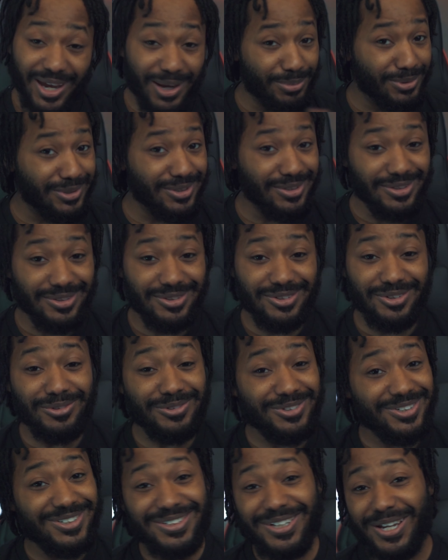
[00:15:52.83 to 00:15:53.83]
Hey, but look,
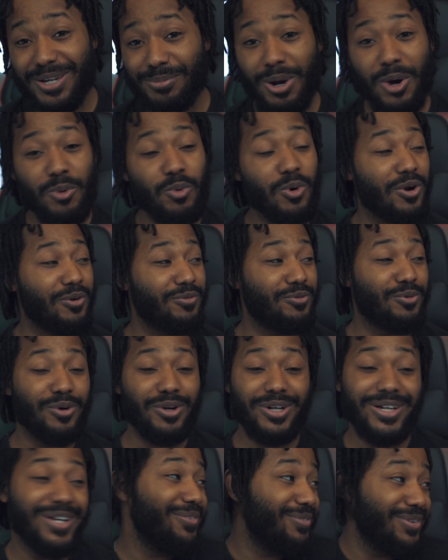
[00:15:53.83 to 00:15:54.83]
don't just take my word
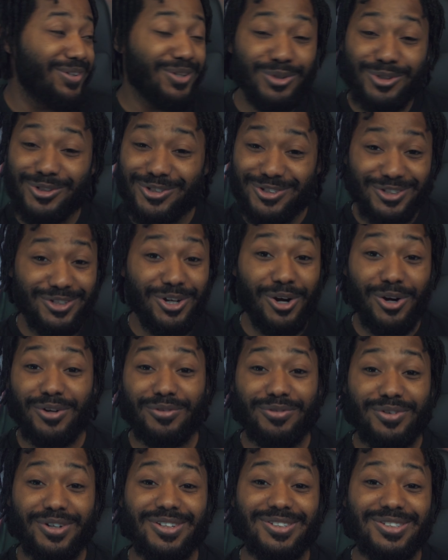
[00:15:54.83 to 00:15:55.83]
for it. Even though you just heard
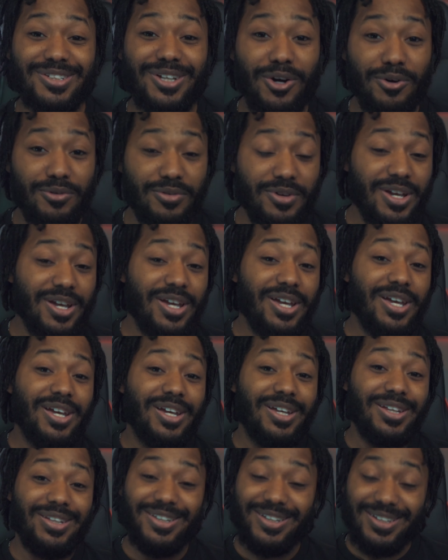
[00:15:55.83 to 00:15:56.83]
it for yourself,
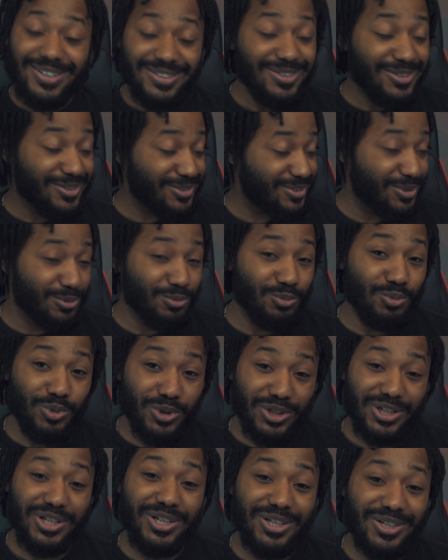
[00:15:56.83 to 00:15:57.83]
These are some
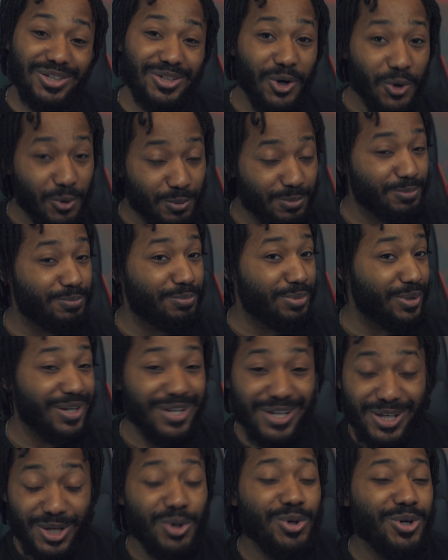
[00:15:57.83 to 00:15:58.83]
really dope,
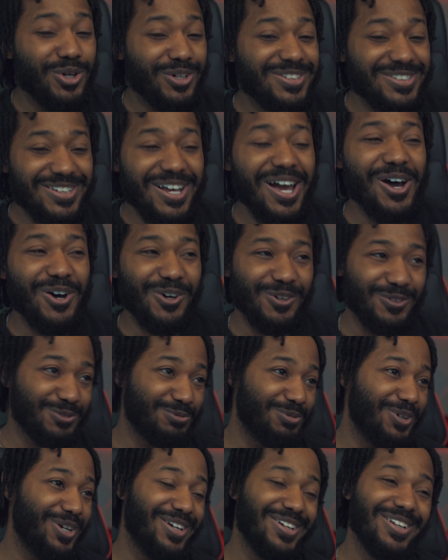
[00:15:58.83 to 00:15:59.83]
peculiar
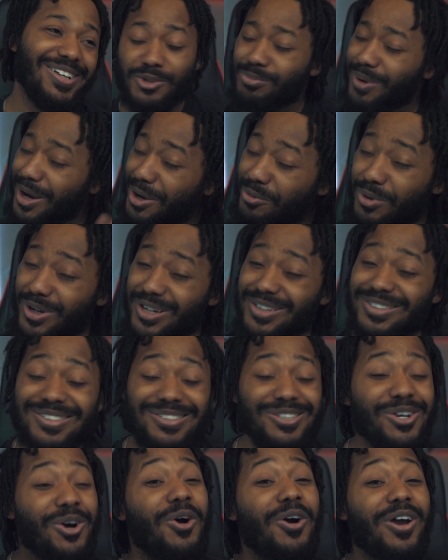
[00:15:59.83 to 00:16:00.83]
sounds, man. You might want to
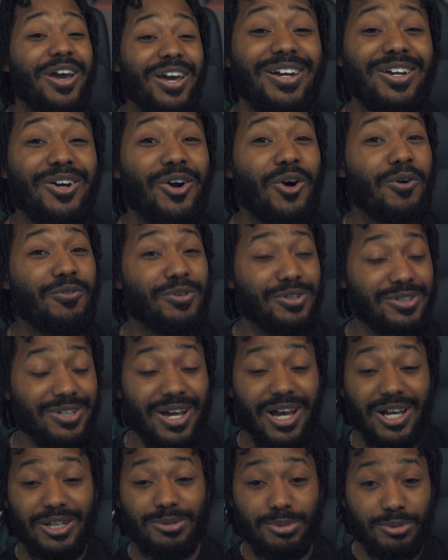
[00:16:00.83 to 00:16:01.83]
just go and go over to
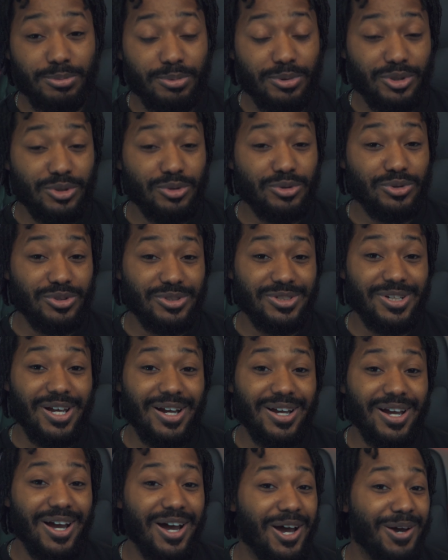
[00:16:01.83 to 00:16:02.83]

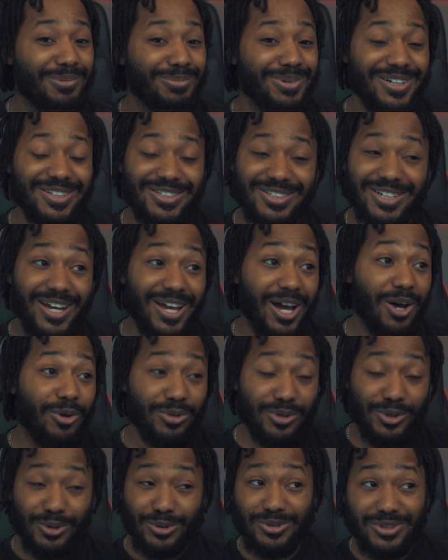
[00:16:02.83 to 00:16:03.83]
gospelproducers.com and check
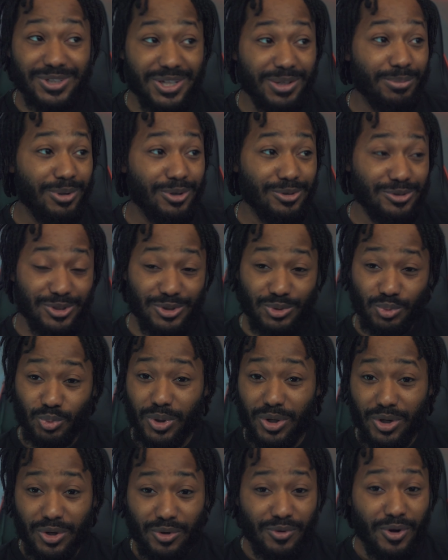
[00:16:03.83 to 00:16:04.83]
out those demos as
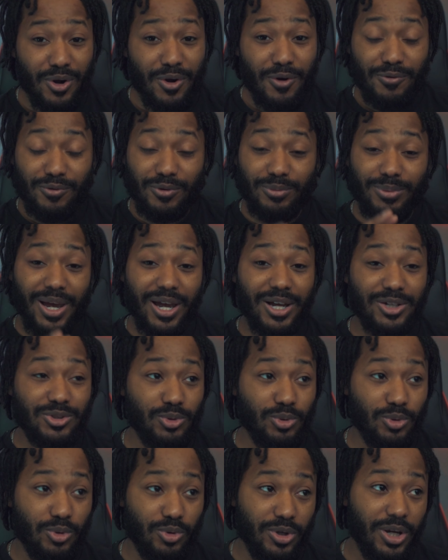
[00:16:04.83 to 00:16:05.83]
well from the
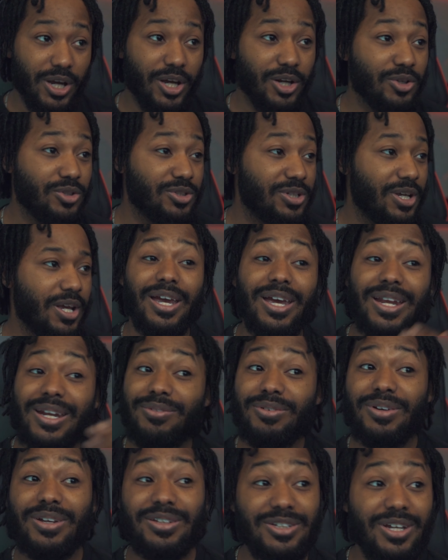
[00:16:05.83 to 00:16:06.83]
actual creators, and
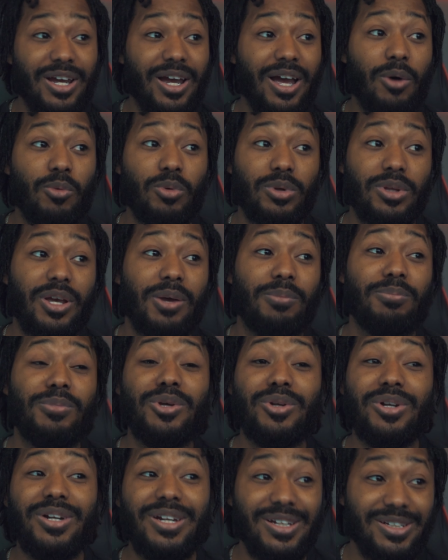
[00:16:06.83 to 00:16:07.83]
even check out what the
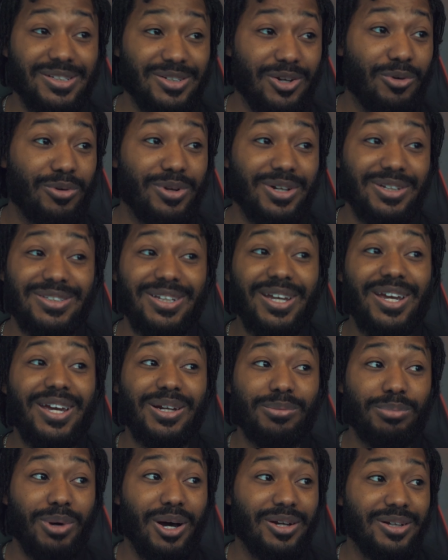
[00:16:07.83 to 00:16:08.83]
community is already
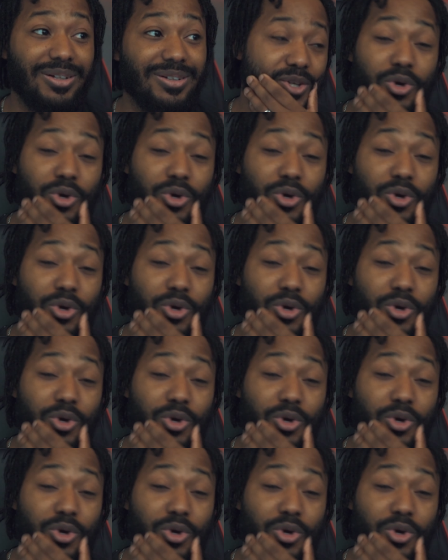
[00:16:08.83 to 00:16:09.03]
saying about it.